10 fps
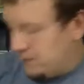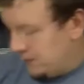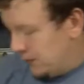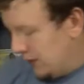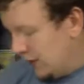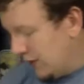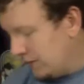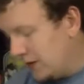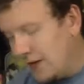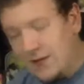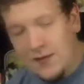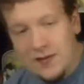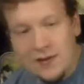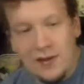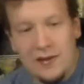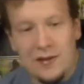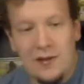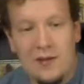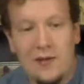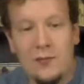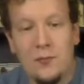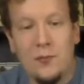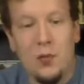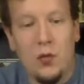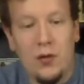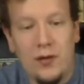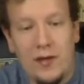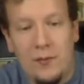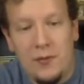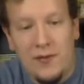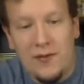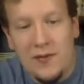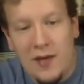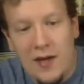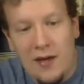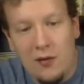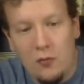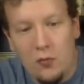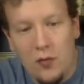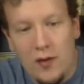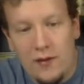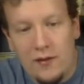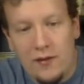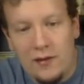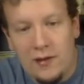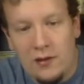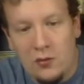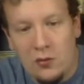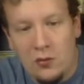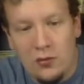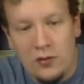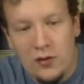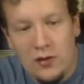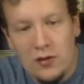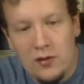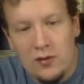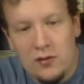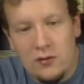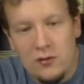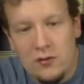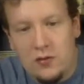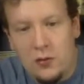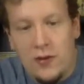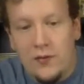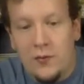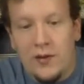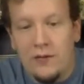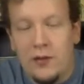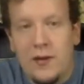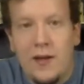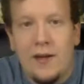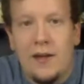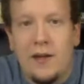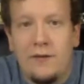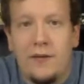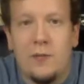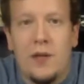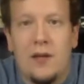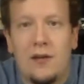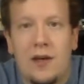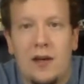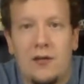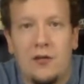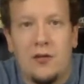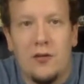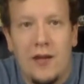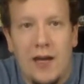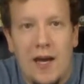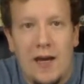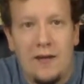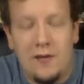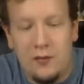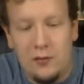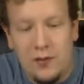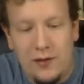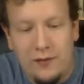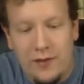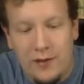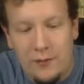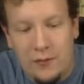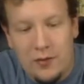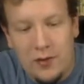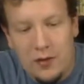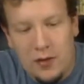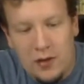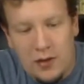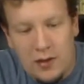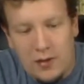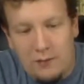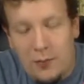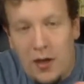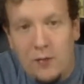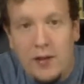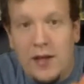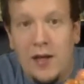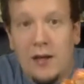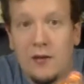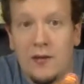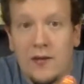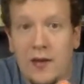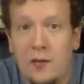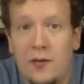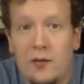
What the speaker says: But I'm guessing they did this more to keep in style with the old toys. Whenever you had a female character, they had to give them Barbie hair because that was the